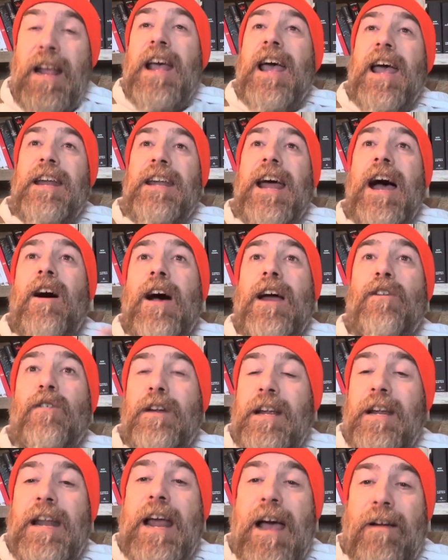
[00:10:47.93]
And now I don't
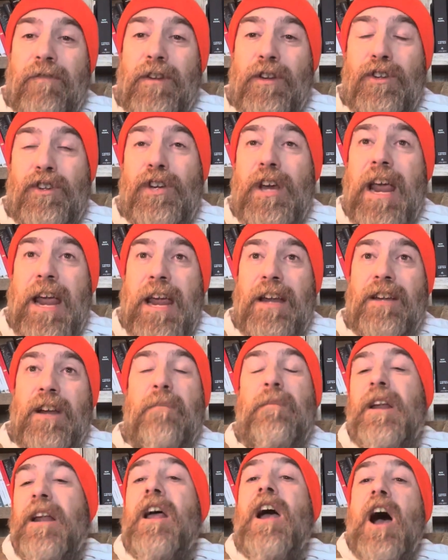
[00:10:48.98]
even have to change. I
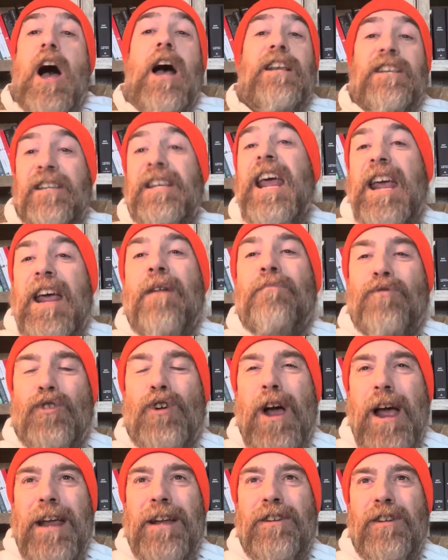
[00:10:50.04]
mean, I say I'm
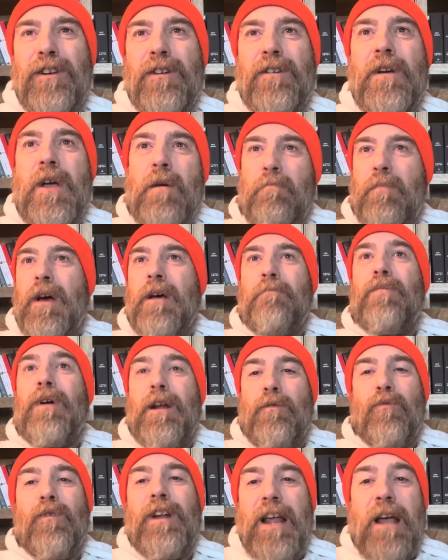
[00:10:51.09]
trying to, but
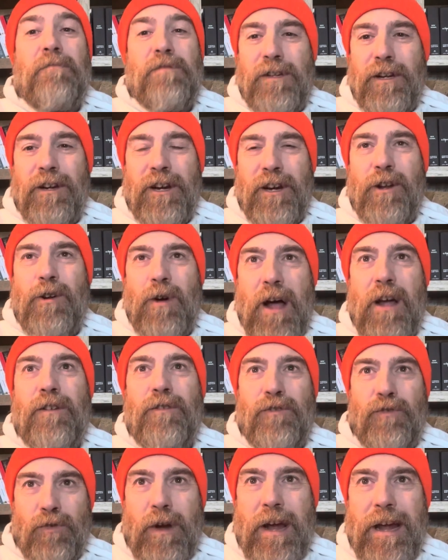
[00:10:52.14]
really, I'm still going to go out and
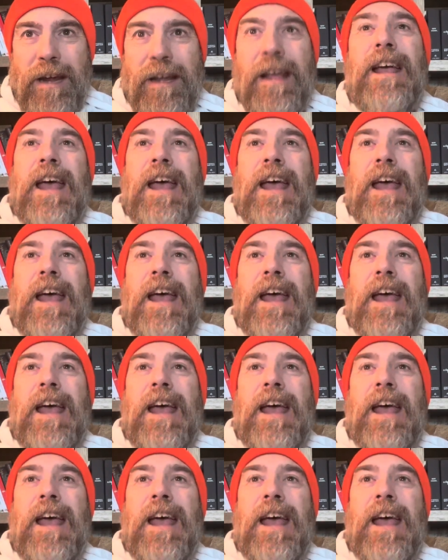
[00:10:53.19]
drink.